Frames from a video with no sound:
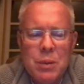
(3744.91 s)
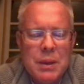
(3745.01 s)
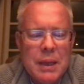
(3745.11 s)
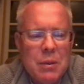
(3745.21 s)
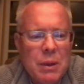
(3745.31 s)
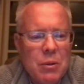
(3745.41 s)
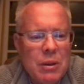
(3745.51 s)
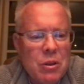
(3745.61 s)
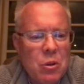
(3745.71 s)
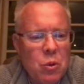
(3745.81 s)
But anyway, the
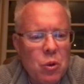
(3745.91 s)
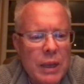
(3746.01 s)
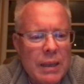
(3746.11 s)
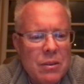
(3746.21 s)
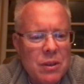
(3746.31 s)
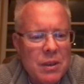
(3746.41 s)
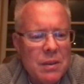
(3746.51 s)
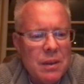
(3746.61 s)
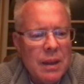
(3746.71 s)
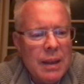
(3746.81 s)
rest of the world can't see it.